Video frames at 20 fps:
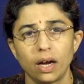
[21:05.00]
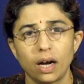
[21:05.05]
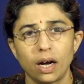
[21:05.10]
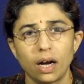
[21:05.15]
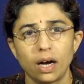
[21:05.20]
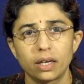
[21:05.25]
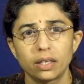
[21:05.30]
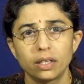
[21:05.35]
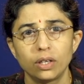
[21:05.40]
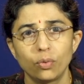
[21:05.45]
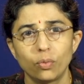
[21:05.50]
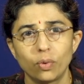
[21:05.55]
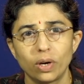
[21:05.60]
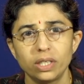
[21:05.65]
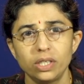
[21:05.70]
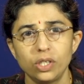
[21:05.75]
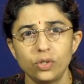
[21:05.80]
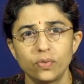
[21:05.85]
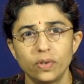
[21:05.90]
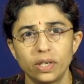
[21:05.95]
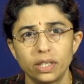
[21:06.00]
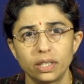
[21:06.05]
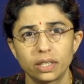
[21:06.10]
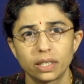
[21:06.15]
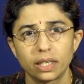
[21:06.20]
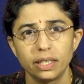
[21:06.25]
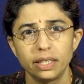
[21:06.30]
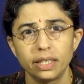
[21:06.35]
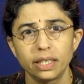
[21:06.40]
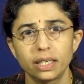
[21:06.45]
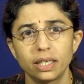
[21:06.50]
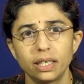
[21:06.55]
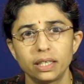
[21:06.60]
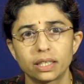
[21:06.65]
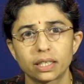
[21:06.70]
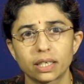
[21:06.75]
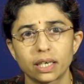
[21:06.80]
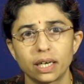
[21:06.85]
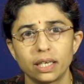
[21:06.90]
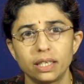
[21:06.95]
are the ones where the clinical
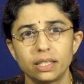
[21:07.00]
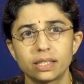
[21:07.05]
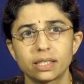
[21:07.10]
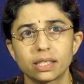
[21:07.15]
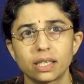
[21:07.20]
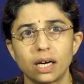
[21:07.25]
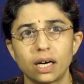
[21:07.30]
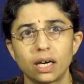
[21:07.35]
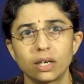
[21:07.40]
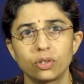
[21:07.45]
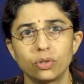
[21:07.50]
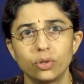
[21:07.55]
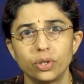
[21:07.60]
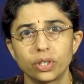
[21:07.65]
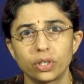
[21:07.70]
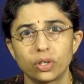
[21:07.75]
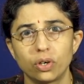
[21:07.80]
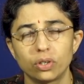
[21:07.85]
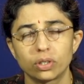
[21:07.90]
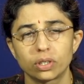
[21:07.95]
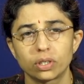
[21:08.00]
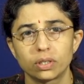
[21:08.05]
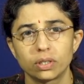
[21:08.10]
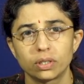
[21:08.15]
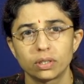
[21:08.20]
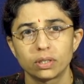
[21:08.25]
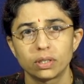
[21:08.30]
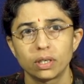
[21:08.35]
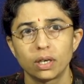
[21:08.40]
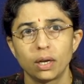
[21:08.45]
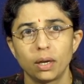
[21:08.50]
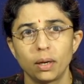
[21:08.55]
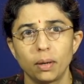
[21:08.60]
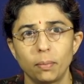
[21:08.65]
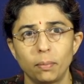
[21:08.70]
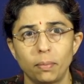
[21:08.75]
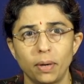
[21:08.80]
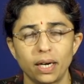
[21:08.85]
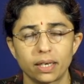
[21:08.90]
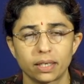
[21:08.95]
trials are going on,
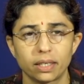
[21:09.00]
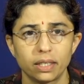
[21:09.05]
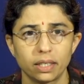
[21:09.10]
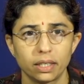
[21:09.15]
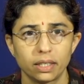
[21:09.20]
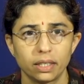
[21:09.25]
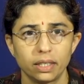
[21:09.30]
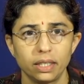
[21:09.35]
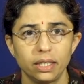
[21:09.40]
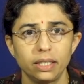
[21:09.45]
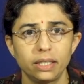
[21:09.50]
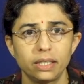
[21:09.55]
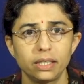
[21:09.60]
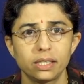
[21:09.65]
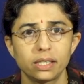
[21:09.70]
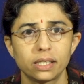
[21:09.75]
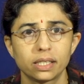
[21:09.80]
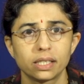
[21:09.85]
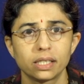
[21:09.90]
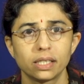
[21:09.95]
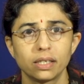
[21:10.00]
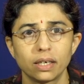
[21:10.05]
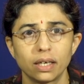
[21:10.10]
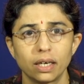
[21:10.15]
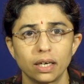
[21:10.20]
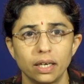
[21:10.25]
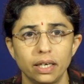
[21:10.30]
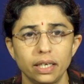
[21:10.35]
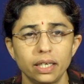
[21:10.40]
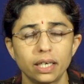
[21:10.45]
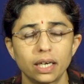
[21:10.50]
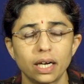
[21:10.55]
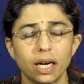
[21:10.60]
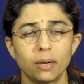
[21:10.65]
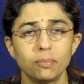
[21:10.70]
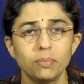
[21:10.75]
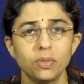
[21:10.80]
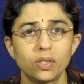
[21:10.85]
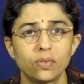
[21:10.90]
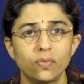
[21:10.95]
but it is it
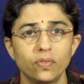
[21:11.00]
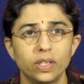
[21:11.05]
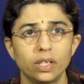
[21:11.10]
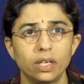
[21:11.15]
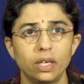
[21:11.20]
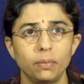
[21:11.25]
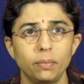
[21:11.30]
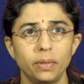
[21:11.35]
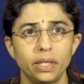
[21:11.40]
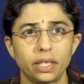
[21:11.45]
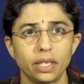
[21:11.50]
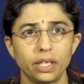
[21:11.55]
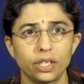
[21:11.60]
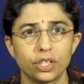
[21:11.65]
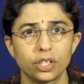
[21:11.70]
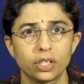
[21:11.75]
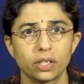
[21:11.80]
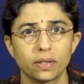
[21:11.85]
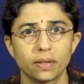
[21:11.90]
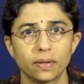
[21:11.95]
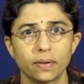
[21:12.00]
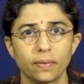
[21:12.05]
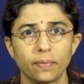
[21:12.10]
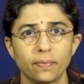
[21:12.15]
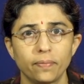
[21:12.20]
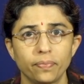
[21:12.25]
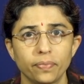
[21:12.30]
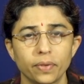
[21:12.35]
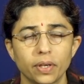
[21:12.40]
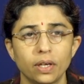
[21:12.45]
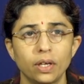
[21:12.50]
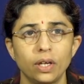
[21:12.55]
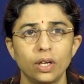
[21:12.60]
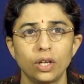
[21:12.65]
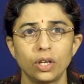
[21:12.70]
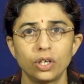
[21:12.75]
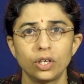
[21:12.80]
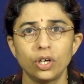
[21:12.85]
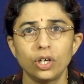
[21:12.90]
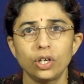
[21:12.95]
comes with a limitation.
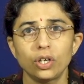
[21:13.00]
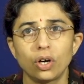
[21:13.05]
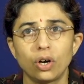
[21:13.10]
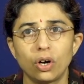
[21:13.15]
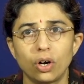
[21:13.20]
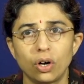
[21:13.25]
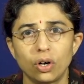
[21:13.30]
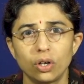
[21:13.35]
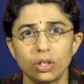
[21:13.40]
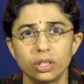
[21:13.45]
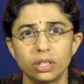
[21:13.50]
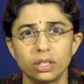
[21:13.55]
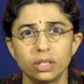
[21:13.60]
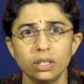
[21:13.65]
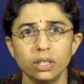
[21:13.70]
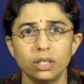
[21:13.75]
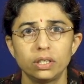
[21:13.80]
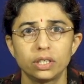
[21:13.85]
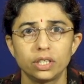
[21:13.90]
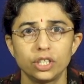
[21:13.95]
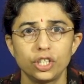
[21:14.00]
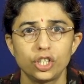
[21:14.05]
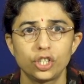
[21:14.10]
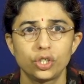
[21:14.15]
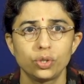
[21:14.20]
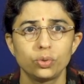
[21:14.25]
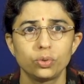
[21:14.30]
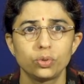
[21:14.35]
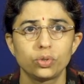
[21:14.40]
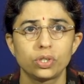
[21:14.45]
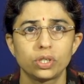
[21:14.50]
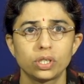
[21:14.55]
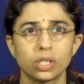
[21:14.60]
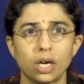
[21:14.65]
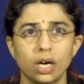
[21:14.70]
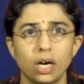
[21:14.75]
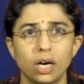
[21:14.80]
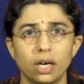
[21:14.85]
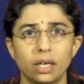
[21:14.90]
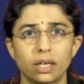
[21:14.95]
Not all the tissues
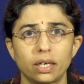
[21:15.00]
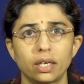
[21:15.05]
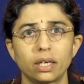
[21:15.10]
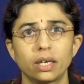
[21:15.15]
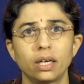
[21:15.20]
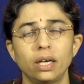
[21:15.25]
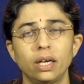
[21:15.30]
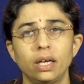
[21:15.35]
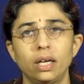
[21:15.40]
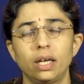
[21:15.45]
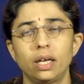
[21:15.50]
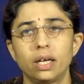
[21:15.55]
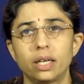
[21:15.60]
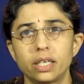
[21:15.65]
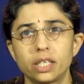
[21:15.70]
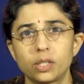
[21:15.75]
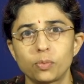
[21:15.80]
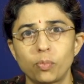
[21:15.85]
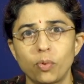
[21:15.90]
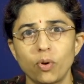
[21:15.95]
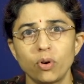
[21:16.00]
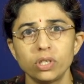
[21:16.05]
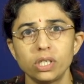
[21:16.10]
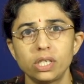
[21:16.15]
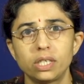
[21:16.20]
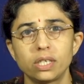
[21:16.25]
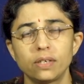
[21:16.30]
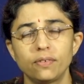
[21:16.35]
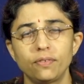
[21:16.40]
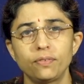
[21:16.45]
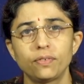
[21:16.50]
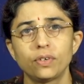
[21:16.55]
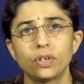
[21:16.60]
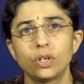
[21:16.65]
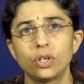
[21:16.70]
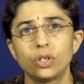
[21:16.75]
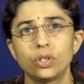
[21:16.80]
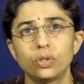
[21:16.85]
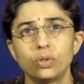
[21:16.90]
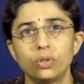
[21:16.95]
are responsive
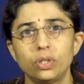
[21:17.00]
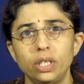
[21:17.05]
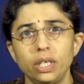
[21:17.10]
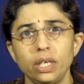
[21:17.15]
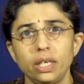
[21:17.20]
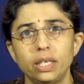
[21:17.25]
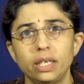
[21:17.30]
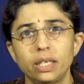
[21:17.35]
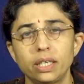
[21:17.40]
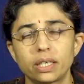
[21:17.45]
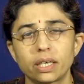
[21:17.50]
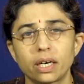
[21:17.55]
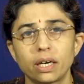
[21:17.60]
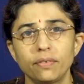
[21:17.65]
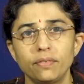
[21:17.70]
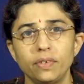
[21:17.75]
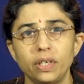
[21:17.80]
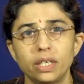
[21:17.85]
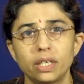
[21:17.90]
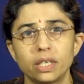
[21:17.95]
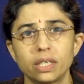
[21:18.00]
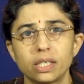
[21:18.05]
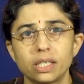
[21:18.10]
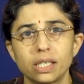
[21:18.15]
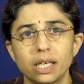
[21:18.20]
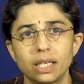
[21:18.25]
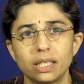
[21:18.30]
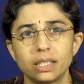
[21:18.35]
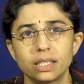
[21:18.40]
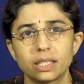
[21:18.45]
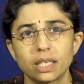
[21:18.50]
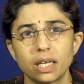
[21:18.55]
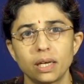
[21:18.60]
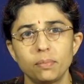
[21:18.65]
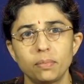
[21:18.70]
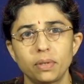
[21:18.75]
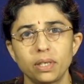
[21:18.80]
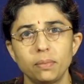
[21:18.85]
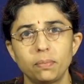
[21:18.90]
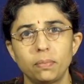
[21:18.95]
to the intravenous
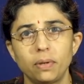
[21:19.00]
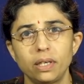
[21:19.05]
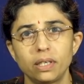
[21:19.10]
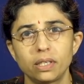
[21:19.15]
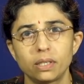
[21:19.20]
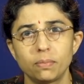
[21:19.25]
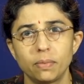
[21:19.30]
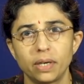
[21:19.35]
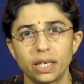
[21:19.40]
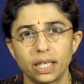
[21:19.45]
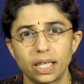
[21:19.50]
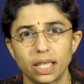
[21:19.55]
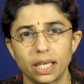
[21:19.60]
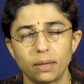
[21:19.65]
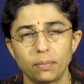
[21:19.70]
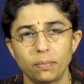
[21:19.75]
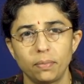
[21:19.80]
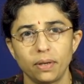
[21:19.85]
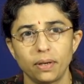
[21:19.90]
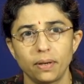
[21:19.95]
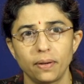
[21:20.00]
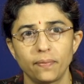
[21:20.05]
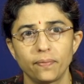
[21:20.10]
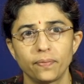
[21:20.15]
enzyme replacement therapy.